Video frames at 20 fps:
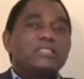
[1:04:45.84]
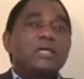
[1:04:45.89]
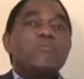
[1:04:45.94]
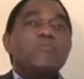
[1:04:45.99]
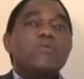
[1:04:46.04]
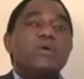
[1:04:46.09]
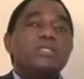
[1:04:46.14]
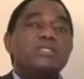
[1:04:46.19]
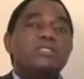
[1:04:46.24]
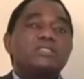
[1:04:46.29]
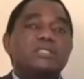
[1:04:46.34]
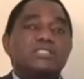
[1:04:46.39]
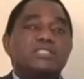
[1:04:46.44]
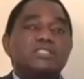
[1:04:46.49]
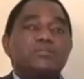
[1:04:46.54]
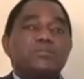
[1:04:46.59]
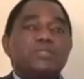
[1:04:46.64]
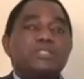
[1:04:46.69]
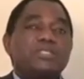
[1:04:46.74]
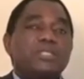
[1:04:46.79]
where
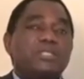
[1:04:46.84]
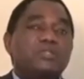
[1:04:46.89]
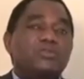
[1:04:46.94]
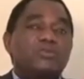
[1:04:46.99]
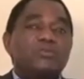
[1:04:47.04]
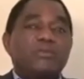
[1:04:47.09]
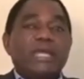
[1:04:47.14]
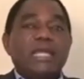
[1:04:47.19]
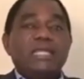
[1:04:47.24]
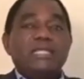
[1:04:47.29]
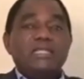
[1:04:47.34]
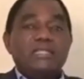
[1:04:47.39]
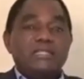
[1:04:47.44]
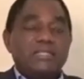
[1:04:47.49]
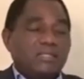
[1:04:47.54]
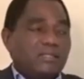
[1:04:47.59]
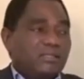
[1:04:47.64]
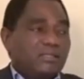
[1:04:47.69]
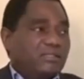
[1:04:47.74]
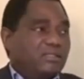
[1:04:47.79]
someone is suspicious of
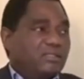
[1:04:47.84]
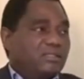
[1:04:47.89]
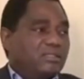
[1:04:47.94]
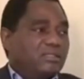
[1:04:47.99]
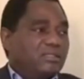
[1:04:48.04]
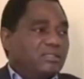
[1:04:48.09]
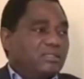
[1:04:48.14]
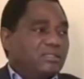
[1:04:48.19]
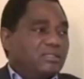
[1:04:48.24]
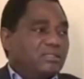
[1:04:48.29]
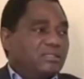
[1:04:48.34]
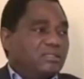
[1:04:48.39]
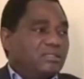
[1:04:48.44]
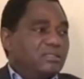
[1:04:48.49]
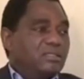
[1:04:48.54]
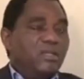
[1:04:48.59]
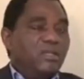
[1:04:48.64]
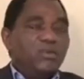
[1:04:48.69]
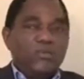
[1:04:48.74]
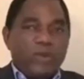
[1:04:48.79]
anything,
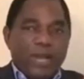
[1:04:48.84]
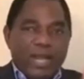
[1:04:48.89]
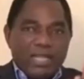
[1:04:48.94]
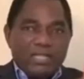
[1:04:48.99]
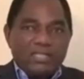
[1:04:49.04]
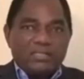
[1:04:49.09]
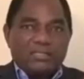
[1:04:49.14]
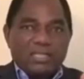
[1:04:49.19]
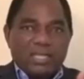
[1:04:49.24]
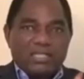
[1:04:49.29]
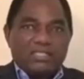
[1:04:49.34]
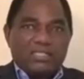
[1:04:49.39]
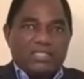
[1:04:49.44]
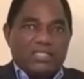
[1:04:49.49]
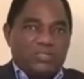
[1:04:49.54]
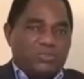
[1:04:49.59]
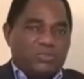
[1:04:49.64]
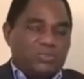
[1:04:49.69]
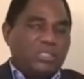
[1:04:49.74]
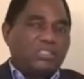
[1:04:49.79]
raise
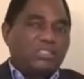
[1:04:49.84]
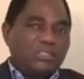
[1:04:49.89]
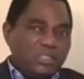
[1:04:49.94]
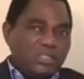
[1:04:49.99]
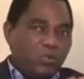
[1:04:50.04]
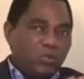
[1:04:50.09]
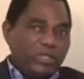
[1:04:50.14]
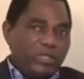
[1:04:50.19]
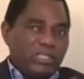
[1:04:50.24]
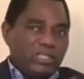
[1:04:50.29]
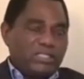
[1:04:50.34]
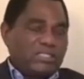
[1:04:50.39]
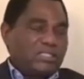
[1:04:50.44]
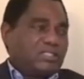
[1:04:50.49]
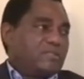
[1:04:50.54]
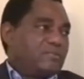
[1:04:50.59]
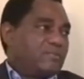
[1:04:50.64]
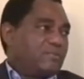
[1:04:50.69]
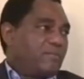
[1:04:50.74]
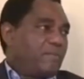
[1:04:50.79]
that issue. Let's deal
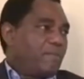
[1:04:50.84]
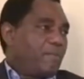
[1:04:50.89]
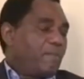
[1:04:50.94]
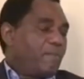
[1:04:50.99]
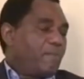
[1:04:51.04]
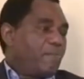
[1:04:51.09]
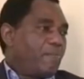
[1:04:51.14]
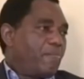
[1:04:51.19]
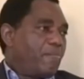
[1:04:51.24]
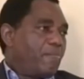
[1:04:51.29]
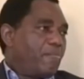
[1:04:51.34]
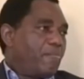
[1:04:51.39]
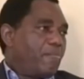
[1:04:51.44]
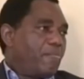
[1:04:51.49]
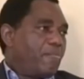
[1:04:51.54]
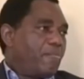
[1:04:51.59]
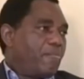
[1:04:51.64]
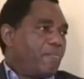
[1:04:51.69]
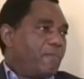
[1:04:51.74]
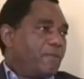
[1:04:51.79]
with it.
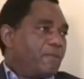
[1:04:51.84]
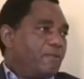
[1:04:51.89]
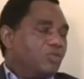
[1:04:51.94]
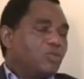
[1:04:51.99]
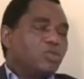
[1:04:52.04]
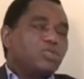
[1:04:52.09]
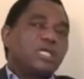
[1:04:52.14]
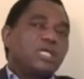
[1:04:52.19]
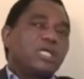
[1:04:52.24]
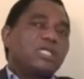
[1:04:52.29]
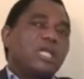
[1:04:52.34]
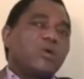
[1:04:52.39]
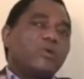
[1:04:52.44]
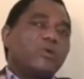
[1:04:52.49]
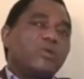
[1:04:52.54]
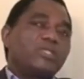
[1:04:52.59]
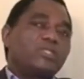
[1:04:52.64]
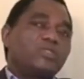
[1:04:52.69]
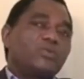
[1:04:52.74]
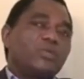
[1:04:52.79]
Don't
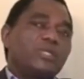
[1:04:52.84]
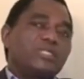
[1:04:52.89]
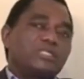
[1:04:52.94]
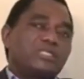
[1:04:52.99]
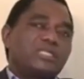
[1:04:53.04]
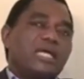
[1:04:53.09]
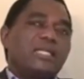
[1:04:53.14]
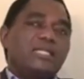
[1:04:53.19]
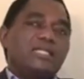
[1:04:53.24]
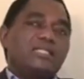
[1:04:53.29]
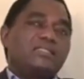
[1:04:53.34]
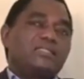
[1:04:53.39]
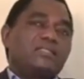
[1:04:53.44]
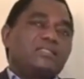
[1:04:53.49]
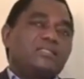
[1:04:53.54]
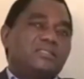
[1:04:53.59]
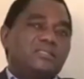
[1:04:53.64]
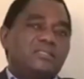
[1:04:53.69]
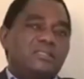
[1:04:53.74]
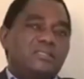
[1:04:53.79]
allow it to
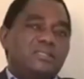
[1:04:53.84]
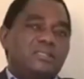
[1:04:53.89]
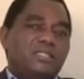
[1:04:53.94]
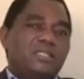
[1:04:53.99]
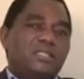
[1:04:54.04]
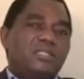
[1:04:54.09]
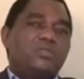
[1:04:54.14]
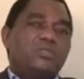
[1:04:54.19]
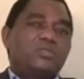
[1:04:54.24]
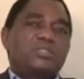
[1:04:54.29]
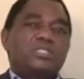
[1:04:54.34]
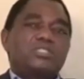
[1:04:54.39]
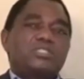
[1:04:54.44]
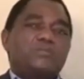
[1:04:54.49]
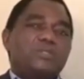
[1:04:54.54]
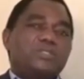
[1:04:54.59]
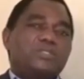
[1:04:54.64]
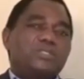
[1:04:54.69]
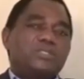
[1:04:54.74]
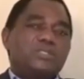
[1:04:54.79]
escalate into
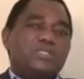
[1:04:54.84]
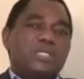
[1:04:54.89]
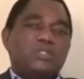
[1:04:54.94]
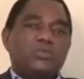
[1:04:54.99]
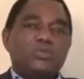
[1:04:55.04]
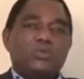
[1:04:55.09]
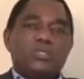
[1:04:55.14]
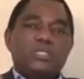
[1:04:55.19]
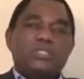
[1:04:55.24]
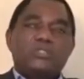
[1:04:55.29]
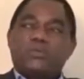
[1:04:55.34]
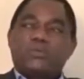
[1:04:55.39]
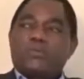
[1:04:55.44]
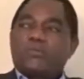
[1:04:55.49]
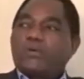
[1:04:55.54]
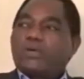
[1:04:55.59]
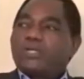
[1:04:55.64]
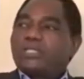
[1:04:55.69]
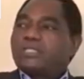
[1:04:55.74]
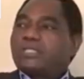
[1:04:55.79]
suspicions that will
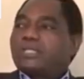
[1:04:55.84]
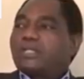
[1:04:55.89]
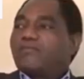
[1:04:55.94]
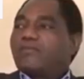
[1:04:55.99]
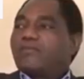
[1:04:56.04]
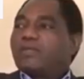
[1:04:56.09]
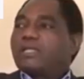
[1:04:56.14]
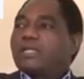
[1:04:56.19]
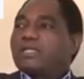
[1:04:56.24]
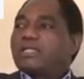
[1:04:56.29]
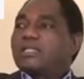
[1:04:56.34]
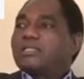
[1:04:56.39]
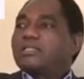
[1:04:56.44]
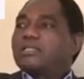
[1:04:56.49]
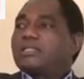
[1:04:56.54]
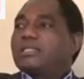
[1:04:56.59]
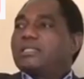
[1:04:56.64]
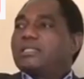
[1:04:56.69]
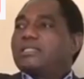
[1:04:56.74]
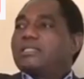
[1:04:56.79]
lead to pointing a
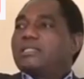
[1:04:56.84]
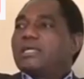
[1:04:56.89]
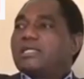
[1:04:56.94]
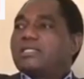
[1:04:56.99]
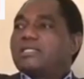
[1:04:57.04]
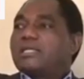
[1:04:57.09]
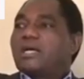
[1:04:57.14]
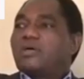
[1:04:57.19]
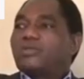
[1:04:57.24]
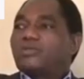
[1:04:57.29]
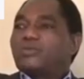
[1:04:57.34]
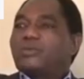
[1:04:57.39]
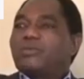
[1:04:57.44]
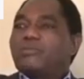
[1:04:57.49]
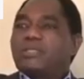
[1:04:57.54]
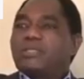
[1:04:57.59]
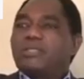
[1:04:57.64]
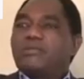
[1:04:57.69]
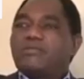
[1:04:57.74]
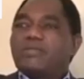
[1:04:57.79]
finger that in that
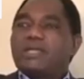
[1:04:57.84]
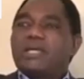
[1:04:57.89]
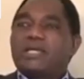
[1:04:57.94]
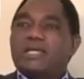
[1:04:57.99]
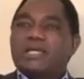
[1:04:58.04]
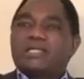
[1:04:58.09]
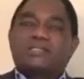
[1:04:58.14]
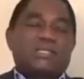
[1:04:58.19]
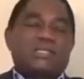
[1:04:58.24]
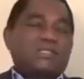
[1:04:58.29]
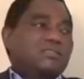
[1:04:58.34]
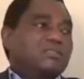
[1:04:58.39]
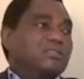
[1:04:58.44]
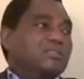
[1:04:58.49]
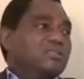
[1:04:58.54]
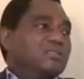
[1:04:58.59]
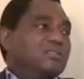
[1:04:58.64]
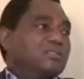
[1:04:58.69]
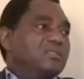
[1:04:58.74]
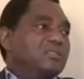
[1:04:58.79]
house we believe they are
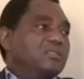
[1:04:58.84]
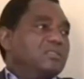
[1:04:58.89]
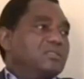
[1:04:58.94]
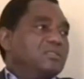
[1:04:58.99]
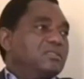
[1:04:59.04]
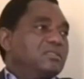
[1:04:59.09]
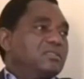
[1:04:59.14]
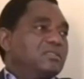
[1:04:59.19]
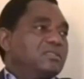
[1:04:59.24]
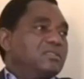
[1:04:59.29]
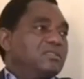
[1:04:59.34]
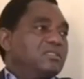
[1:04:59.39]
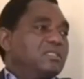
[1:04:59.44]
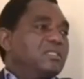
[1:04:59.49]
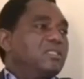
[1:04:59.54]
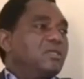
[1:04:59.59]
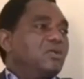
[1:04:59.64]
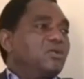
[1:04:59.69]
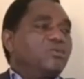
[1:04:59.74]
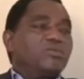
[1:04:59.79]
gassers.
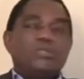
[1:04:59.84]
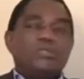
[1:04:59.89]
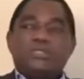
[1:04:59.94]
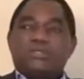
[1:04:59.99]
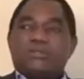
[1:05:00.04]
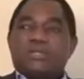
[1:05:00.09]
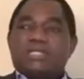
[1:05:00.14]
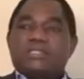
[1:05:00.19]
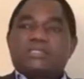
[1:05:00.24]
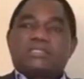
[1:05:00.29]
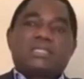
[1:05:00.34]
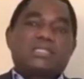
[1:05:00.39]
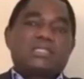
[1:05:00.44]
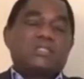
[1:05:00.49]
Then the community